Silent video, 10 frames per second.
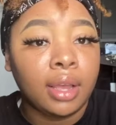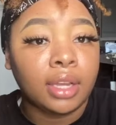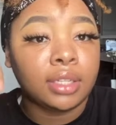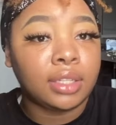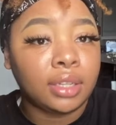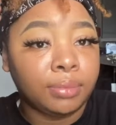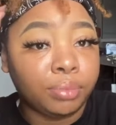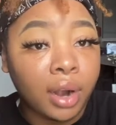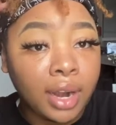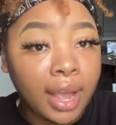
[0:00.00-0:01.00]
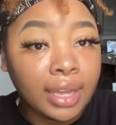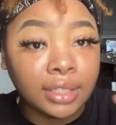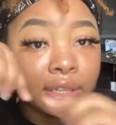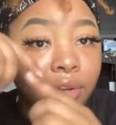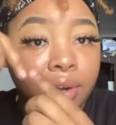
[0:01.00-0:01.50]
the product has
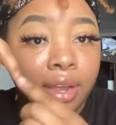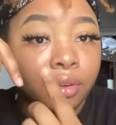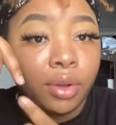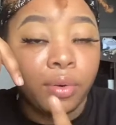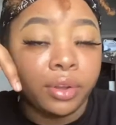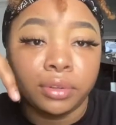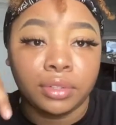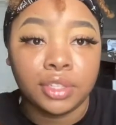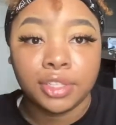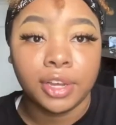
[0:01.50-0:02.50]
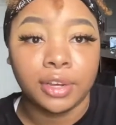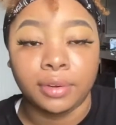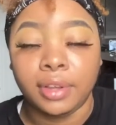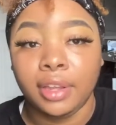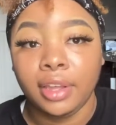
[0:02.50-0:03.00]
to go down coils.
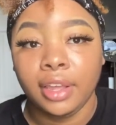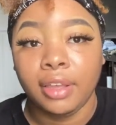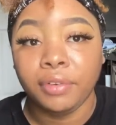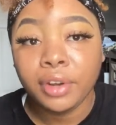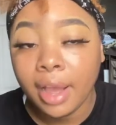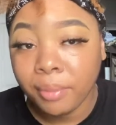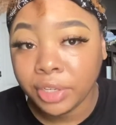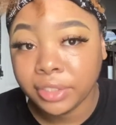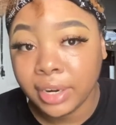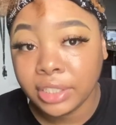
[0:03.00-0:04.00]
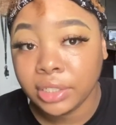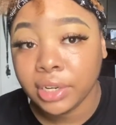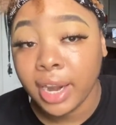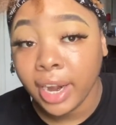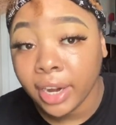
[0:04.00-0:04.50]
So if you're not moisturizing
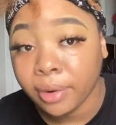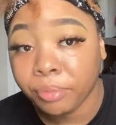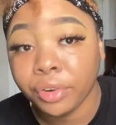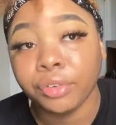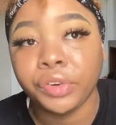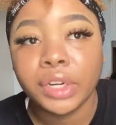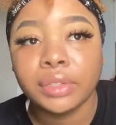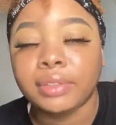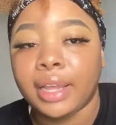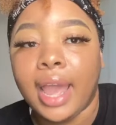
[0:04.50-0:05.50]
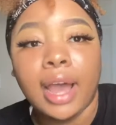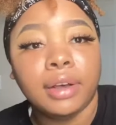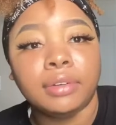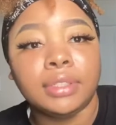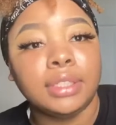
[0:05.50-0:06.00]
your hair pretty frequently,
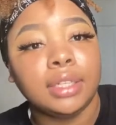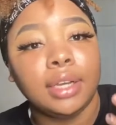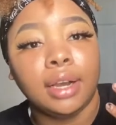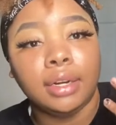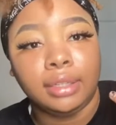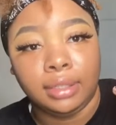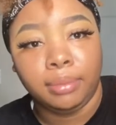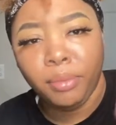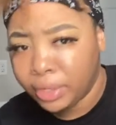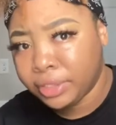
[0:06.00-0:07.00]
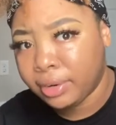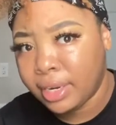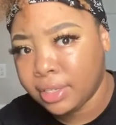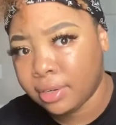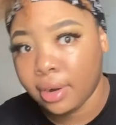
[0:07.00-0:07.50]
how is it gonna
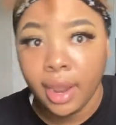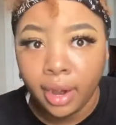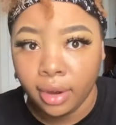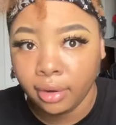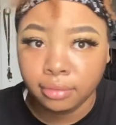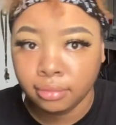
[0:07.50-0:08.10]
moisturize your hair?